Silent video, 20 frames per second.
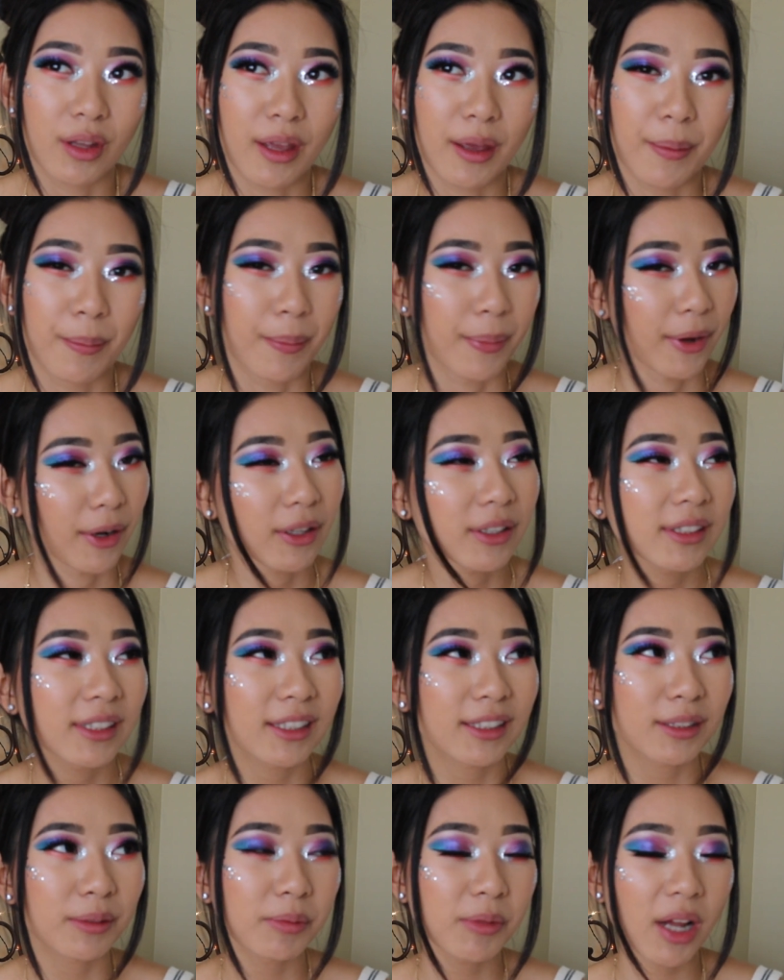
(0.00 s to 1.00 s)

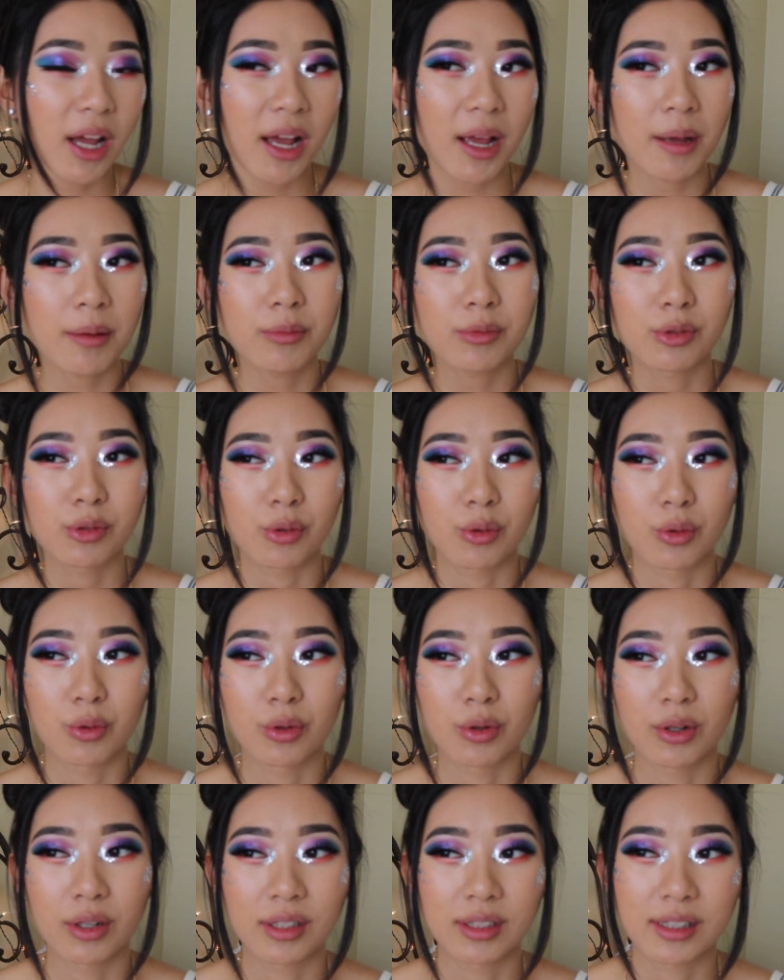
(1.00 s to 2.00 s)
embarrassing sometimes,
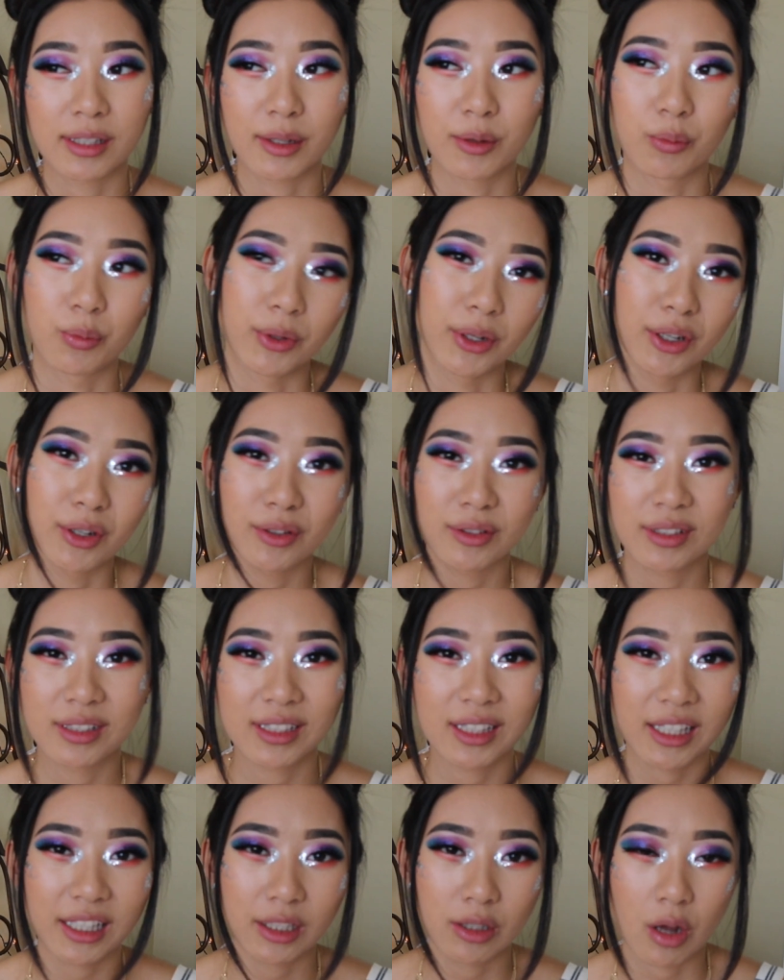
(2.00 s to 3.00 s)
or it's like weird
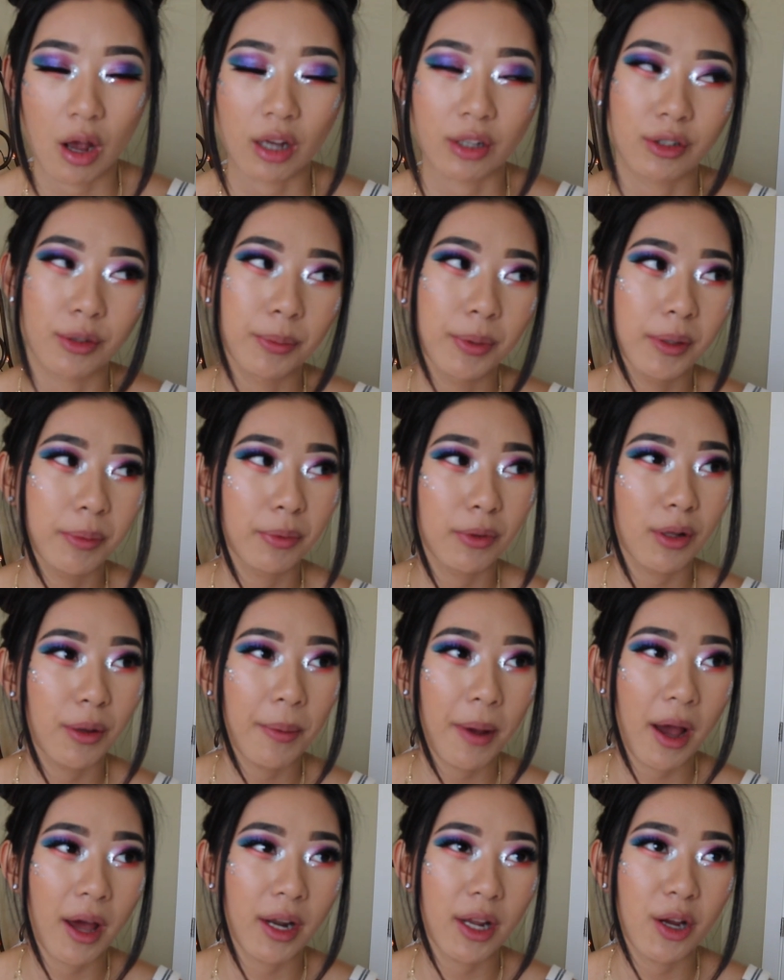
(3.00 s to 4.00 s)
to like talk to people
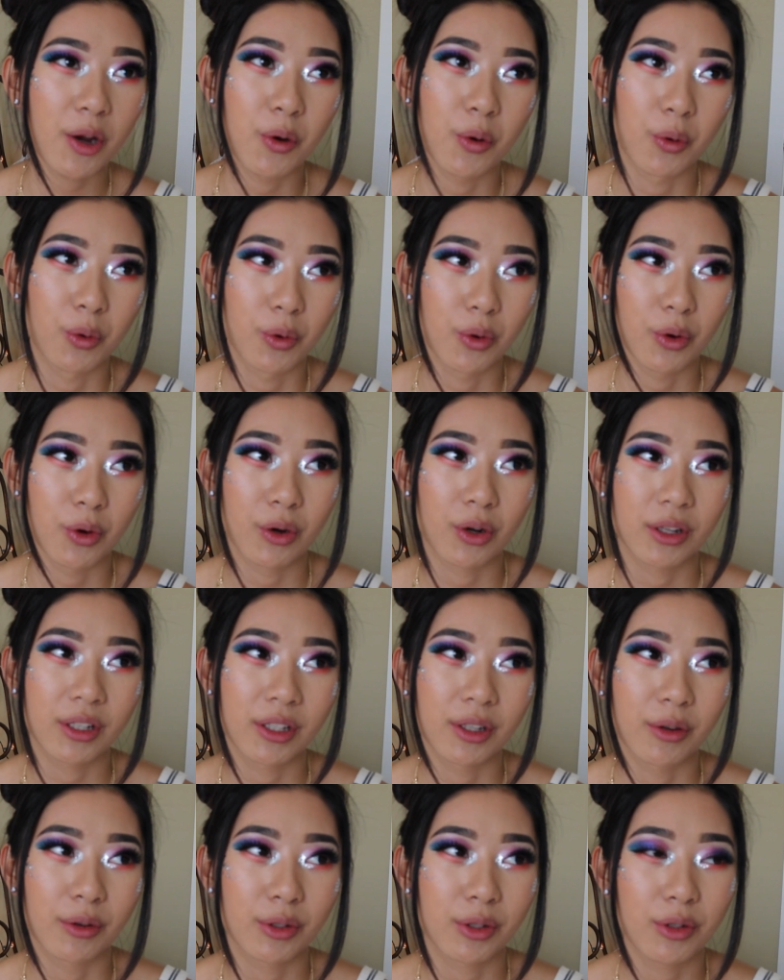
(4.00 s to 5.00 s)
about it, or
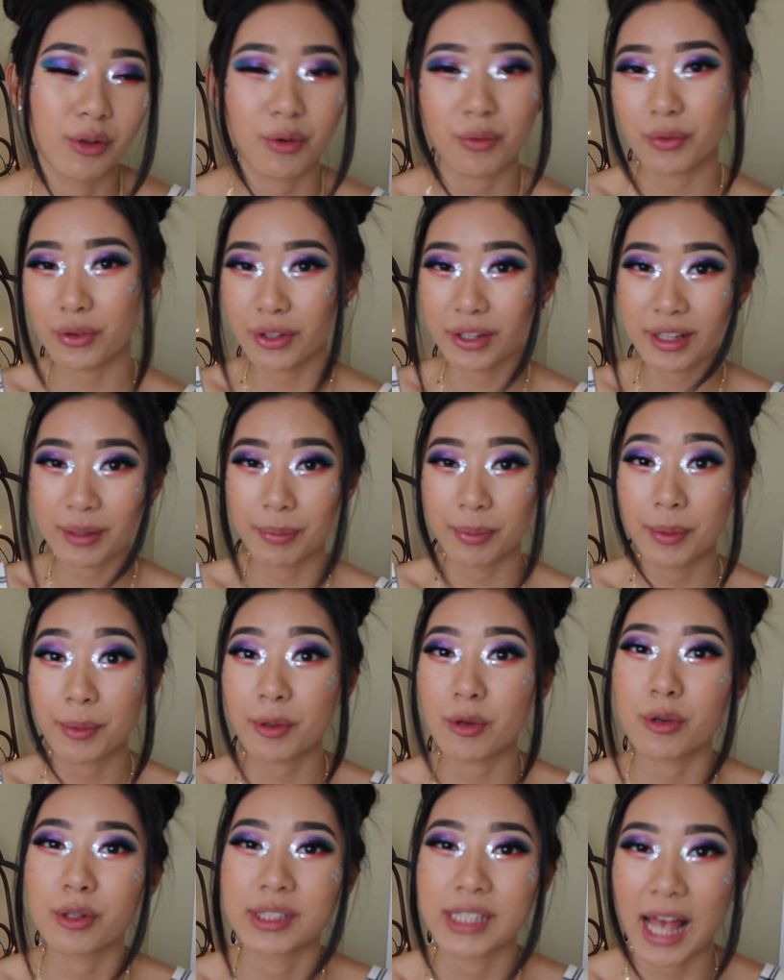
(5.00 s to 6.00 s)
you know, you don't really, people
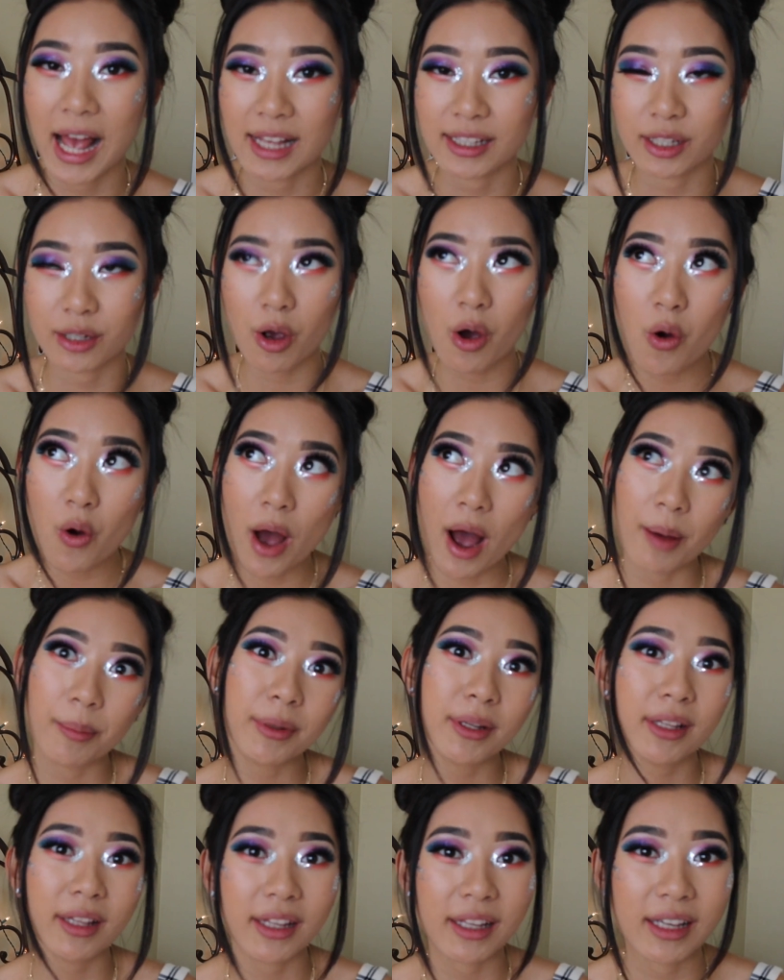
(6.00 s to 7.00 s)
always ask like, oh, how
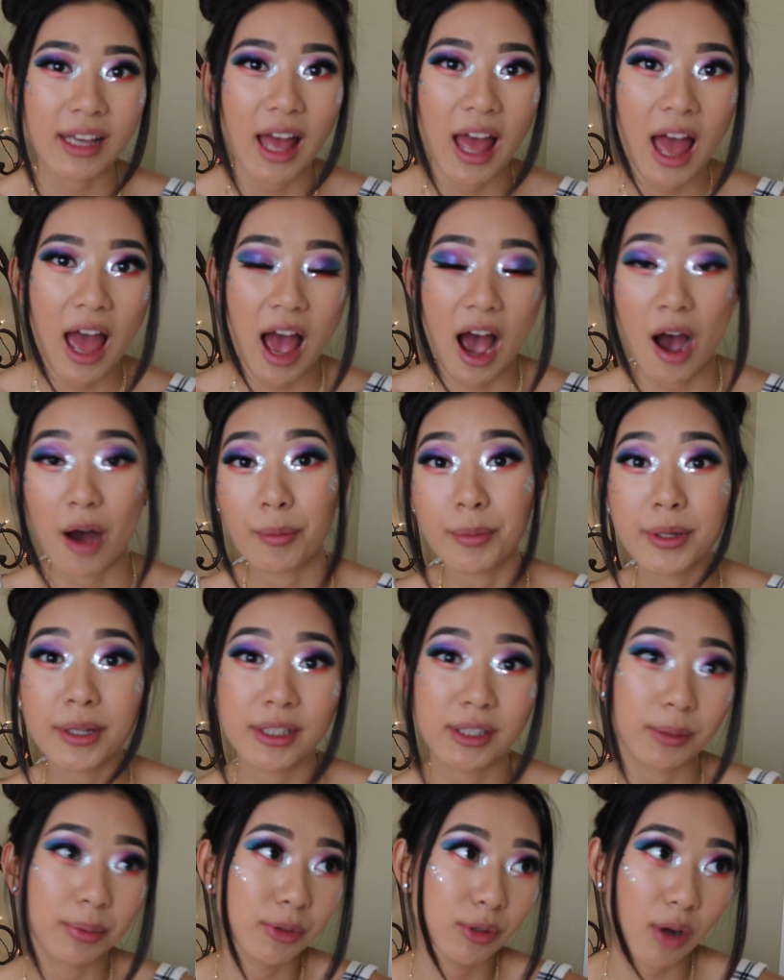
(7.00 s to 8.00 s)
many
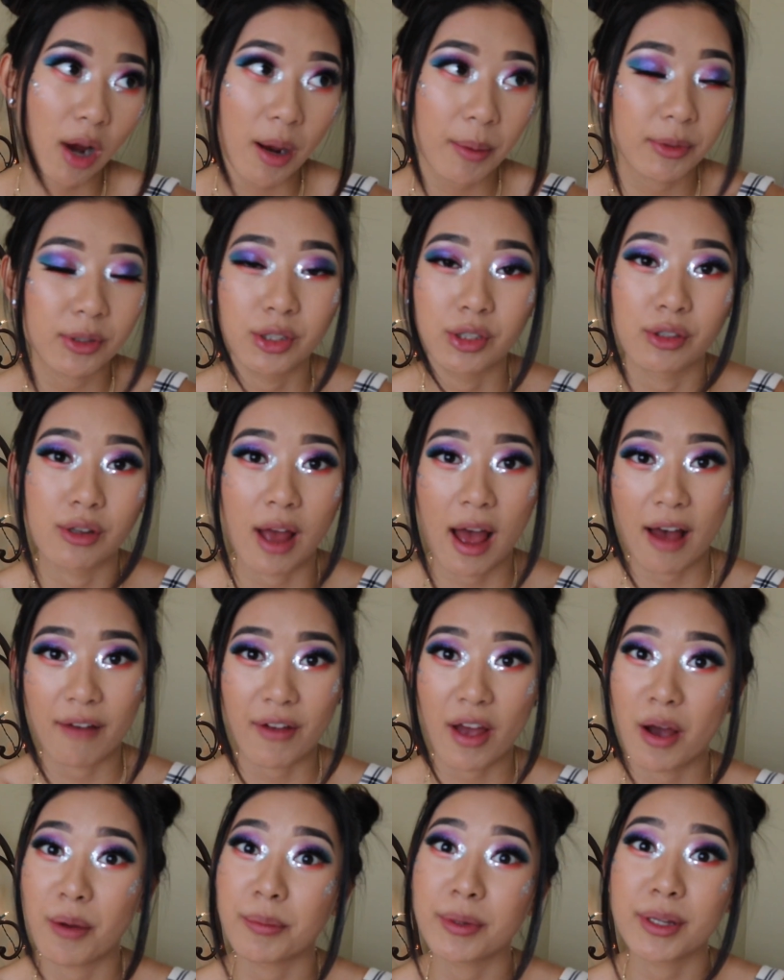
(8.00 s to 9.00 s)
subscribers do you
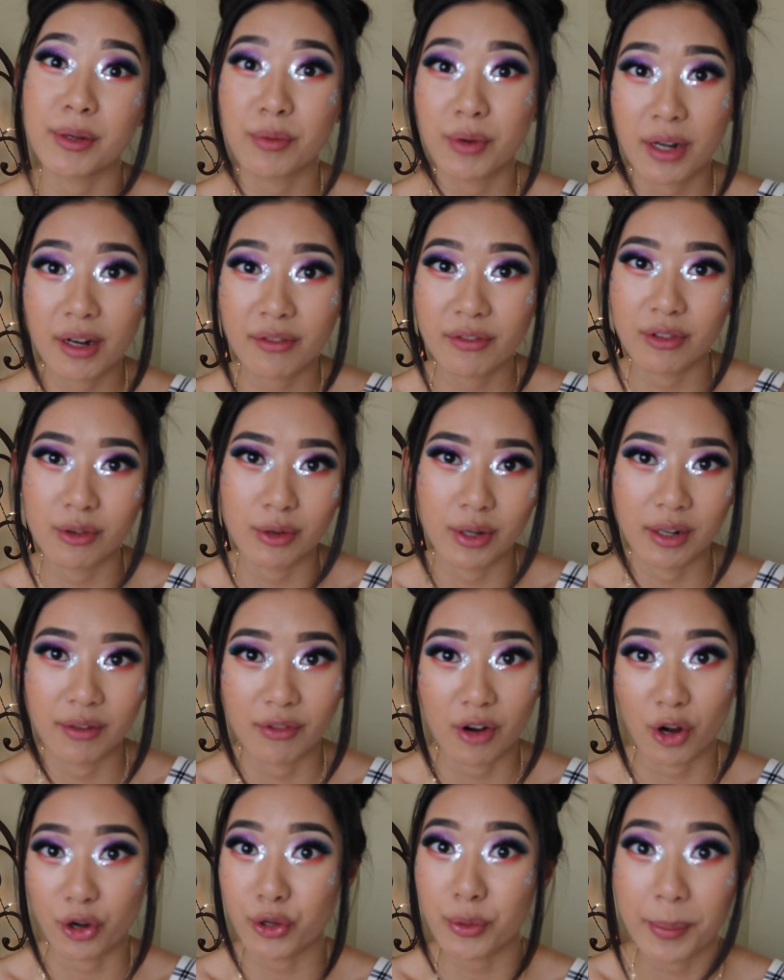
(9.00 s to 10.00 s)
have, how many whatever,
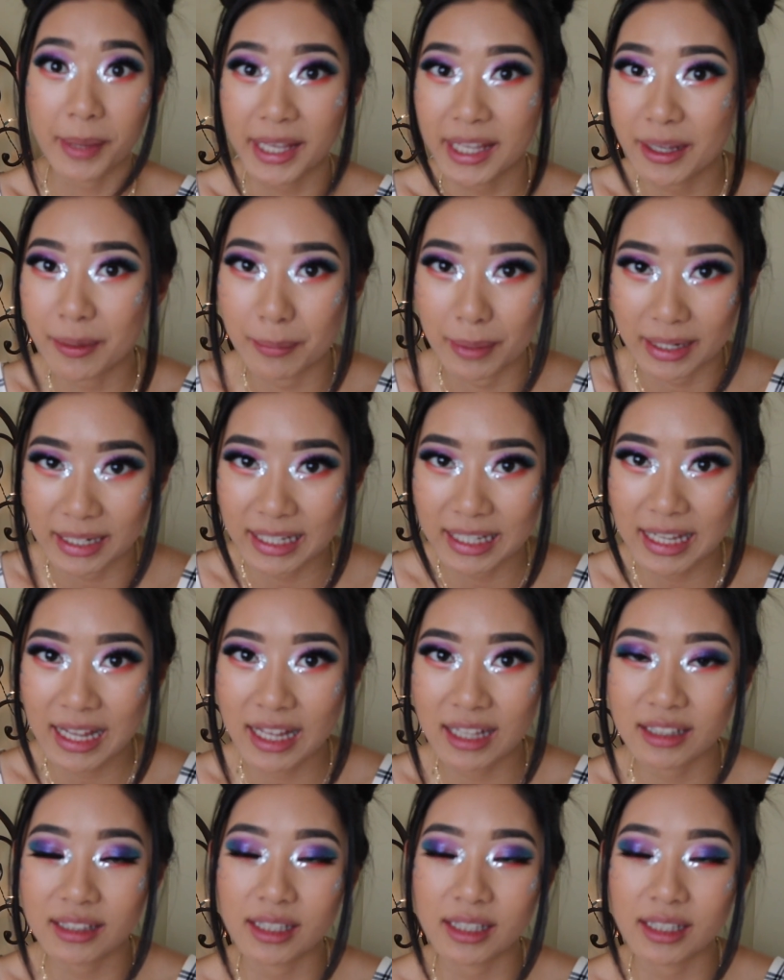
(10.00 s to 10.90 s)
are you making money yet?